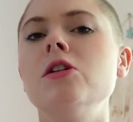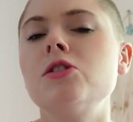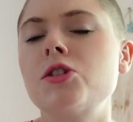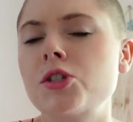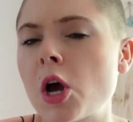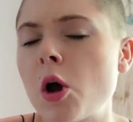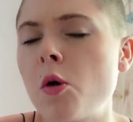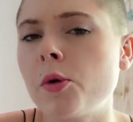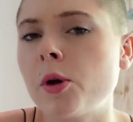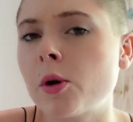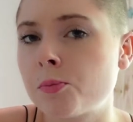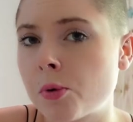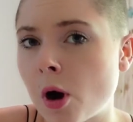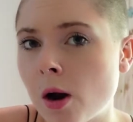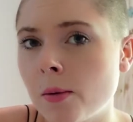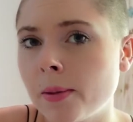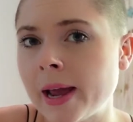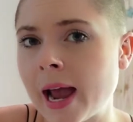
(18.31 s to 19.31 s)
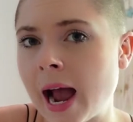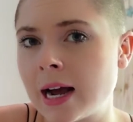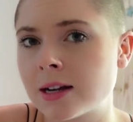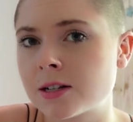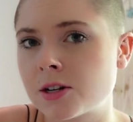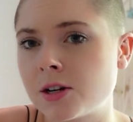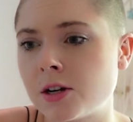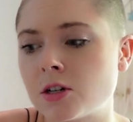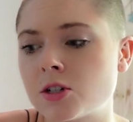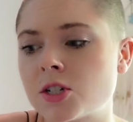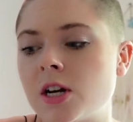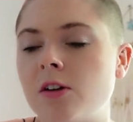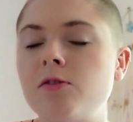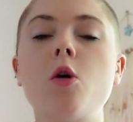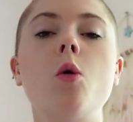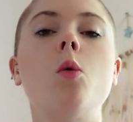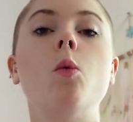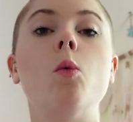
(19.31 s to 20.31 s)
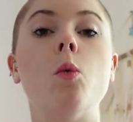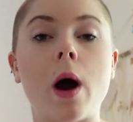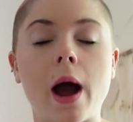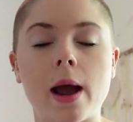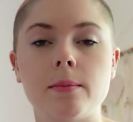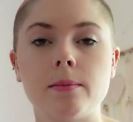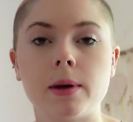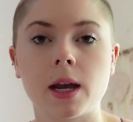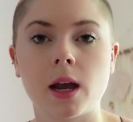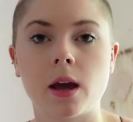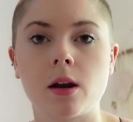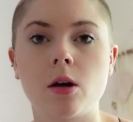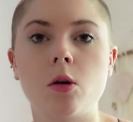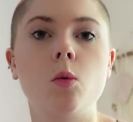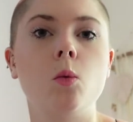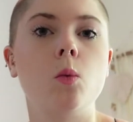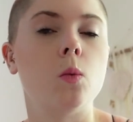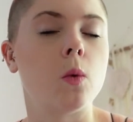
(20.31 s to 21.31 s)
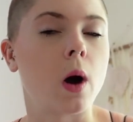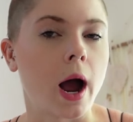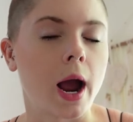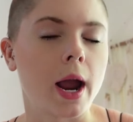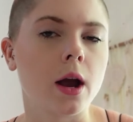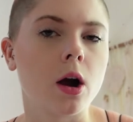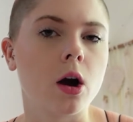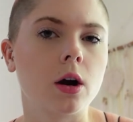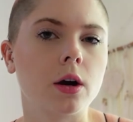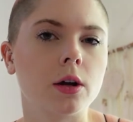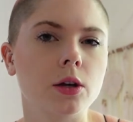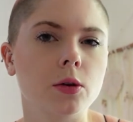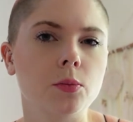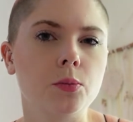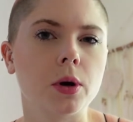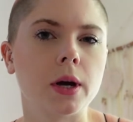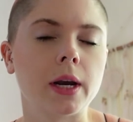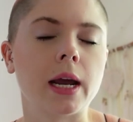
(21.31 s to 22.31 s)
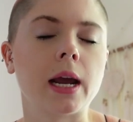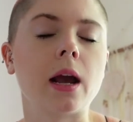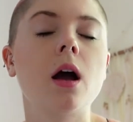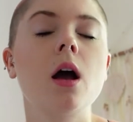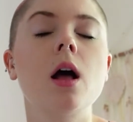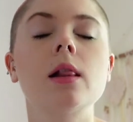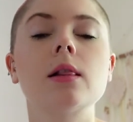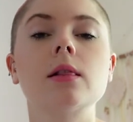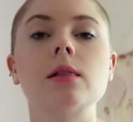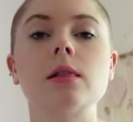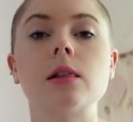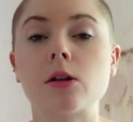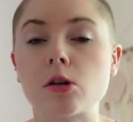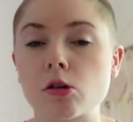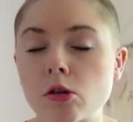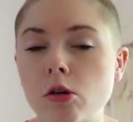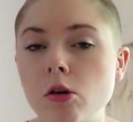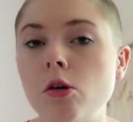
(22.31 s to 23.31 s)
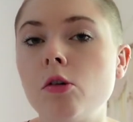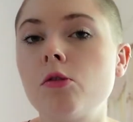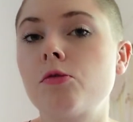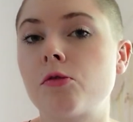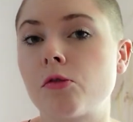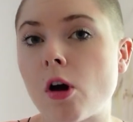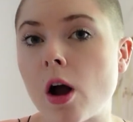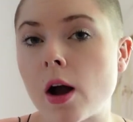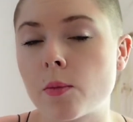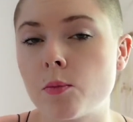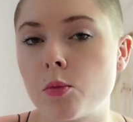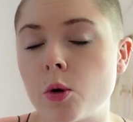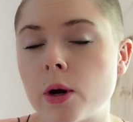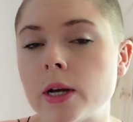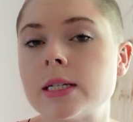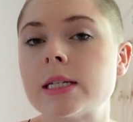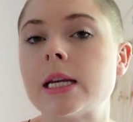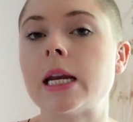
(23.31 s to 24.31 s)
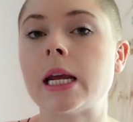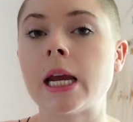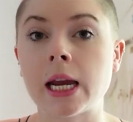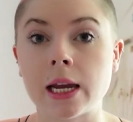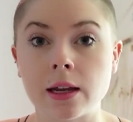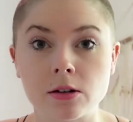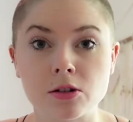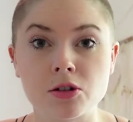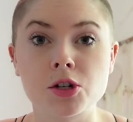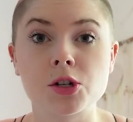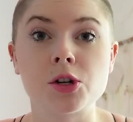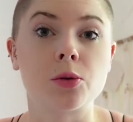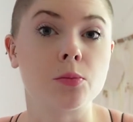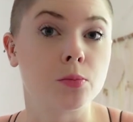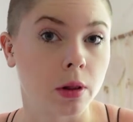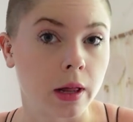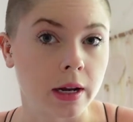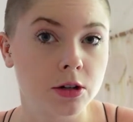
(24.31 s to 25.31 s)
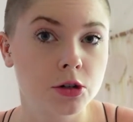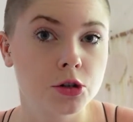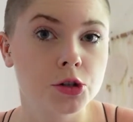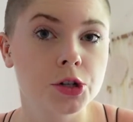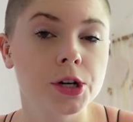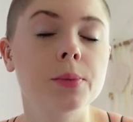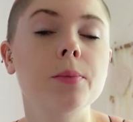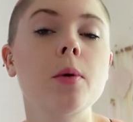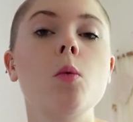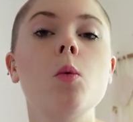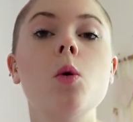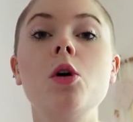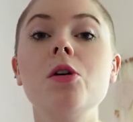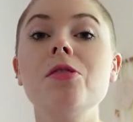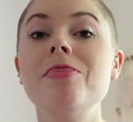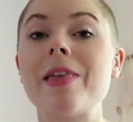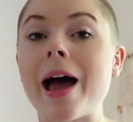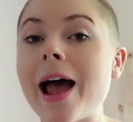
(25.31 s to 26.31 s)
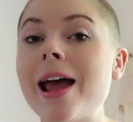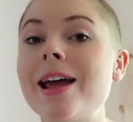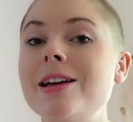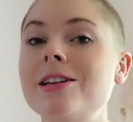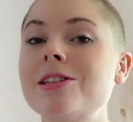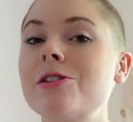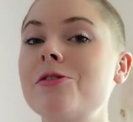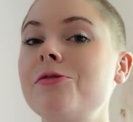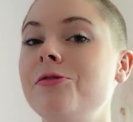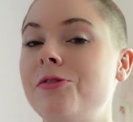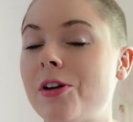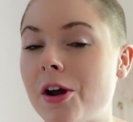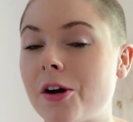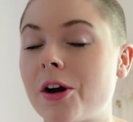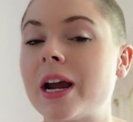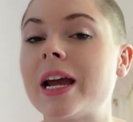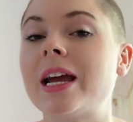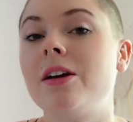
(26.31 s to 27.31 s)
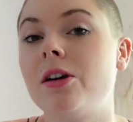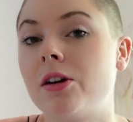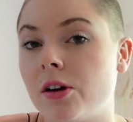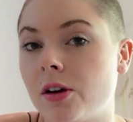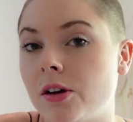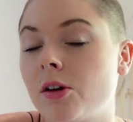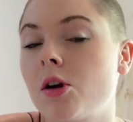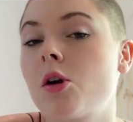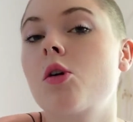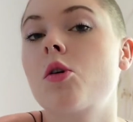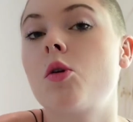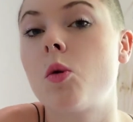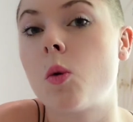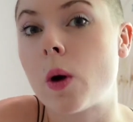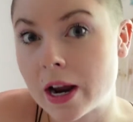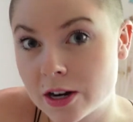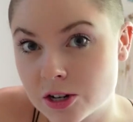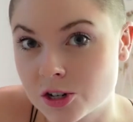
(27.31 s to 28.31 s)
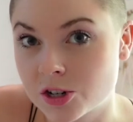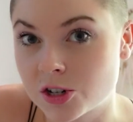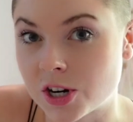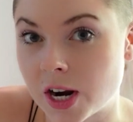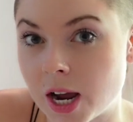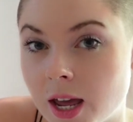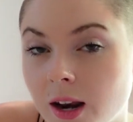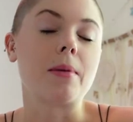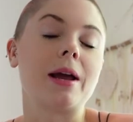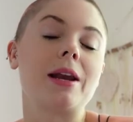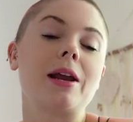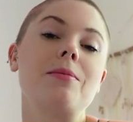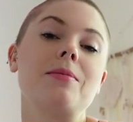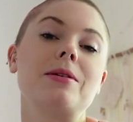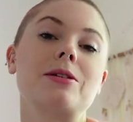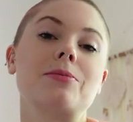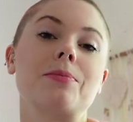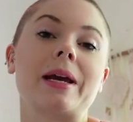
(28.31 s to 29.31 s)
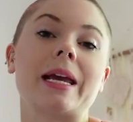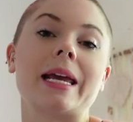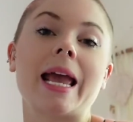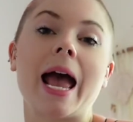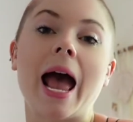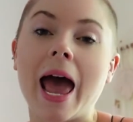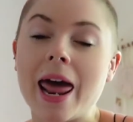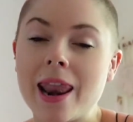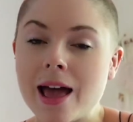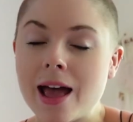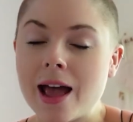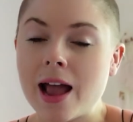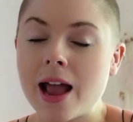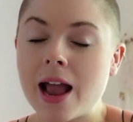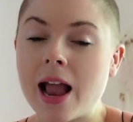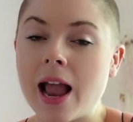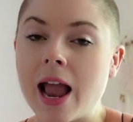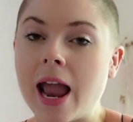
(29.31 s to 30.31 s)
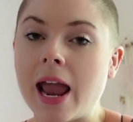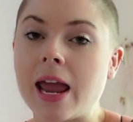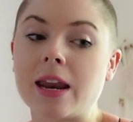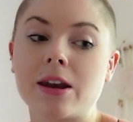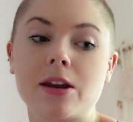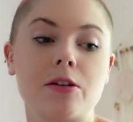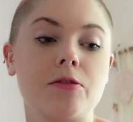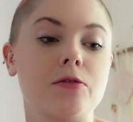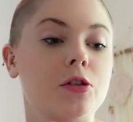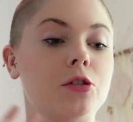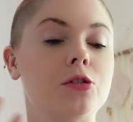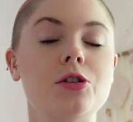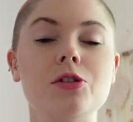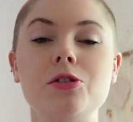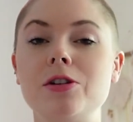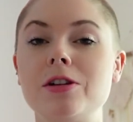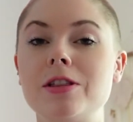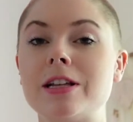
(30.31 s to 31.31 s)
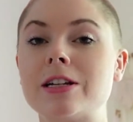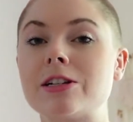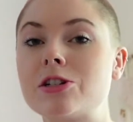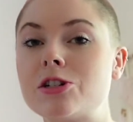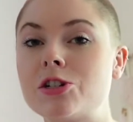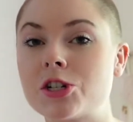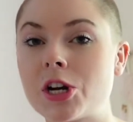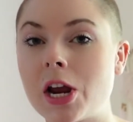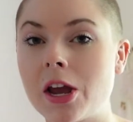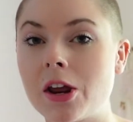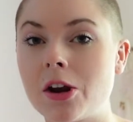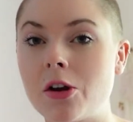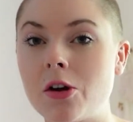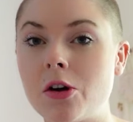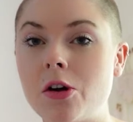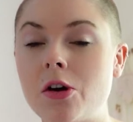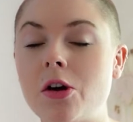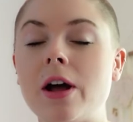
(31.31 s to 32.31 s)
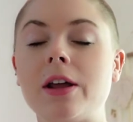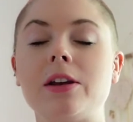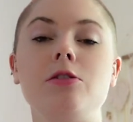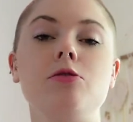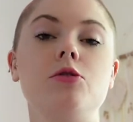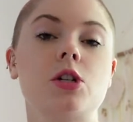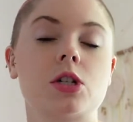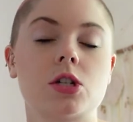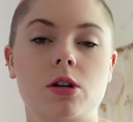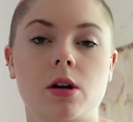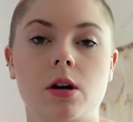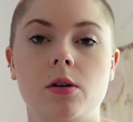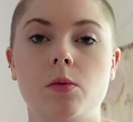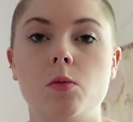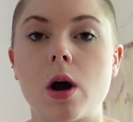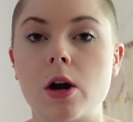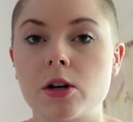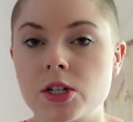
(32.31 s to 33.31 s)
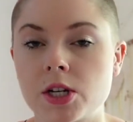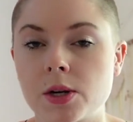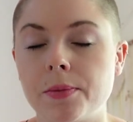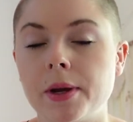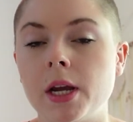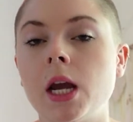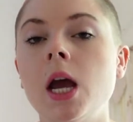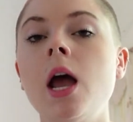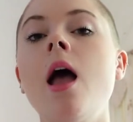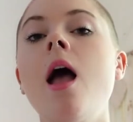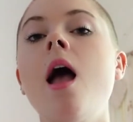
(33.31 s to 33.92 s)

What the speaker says: So you're probably asking yourself, why, McKenna, why are you putting literal frog poison into your bloodstream? Well, that is a very good question. My name is McKenna, and if you're new to this channel and you just started watching me,